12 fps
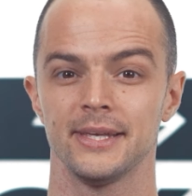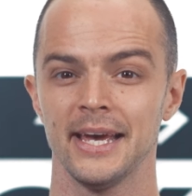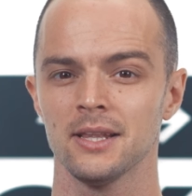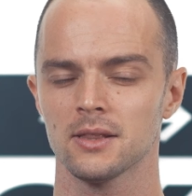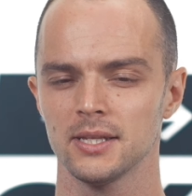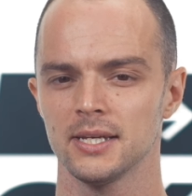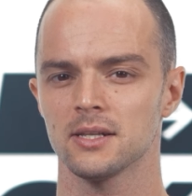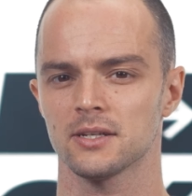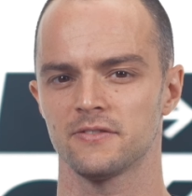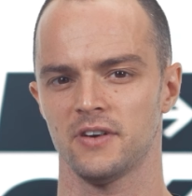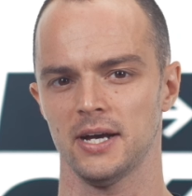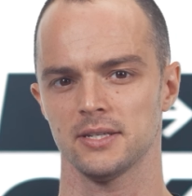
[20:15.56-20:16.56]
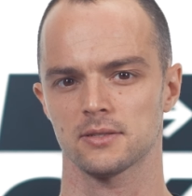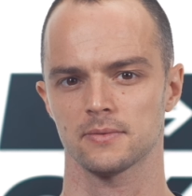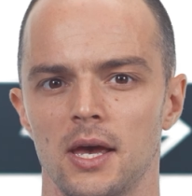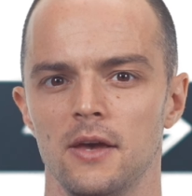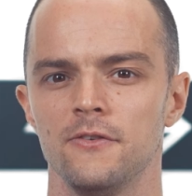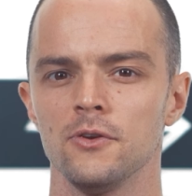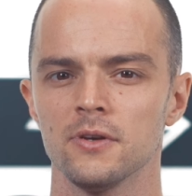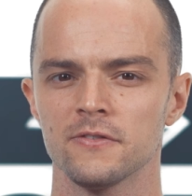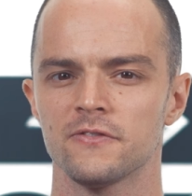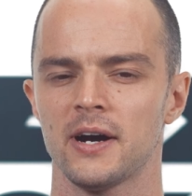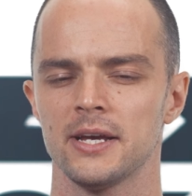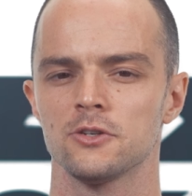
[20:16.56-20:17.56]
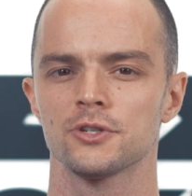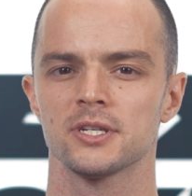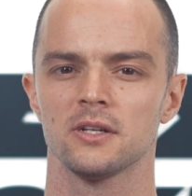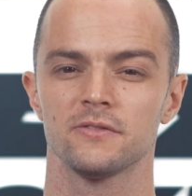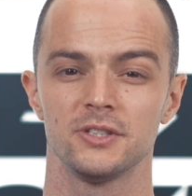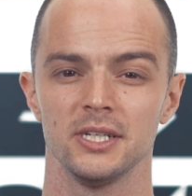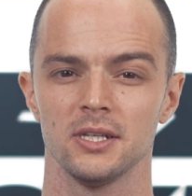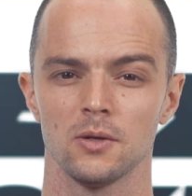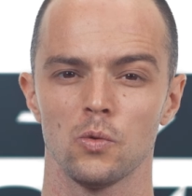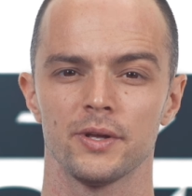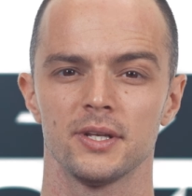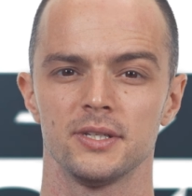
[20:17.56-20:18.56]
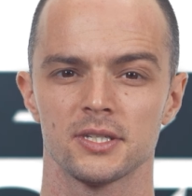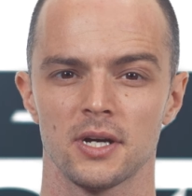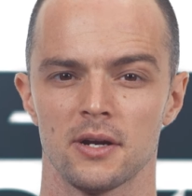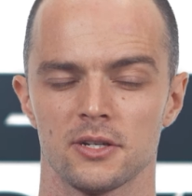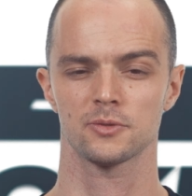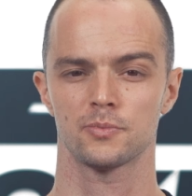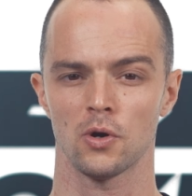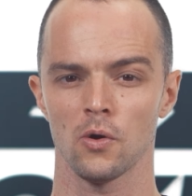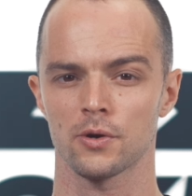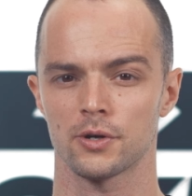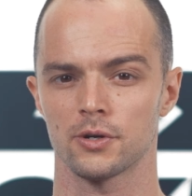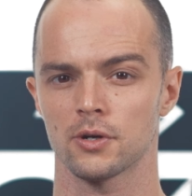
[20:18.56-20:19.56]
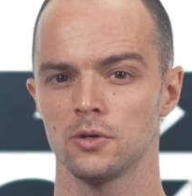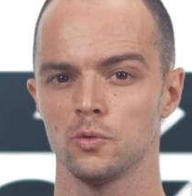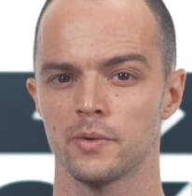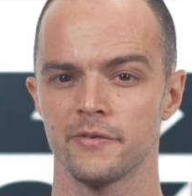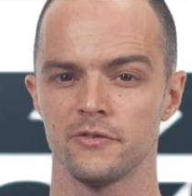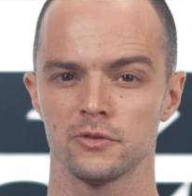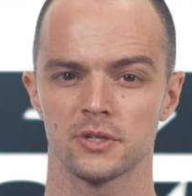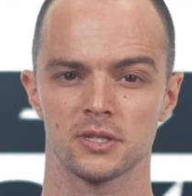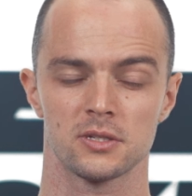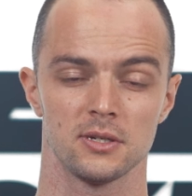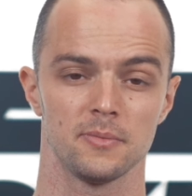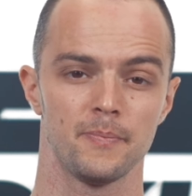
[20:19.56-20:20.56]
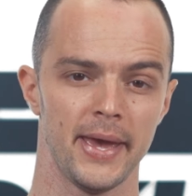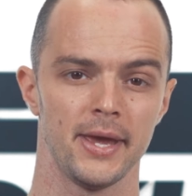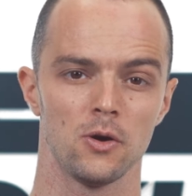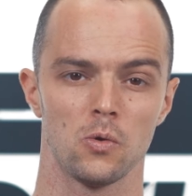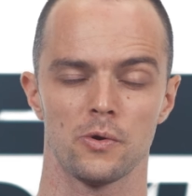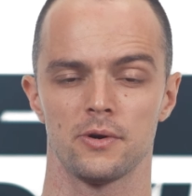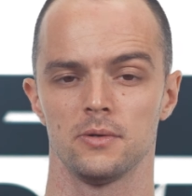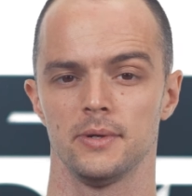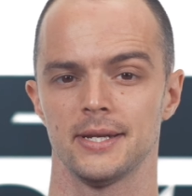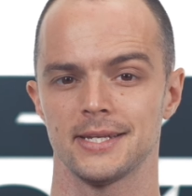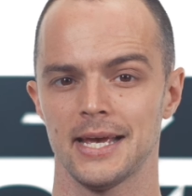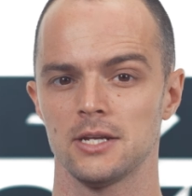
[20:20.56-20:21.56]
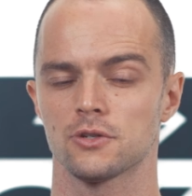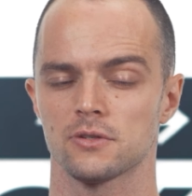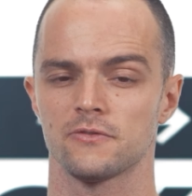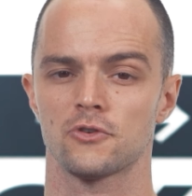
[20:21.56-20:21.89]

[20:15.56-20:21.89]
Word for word: Get legal advice. If you can find yourself dealing with a dishonest broker who refuses to pay or engages in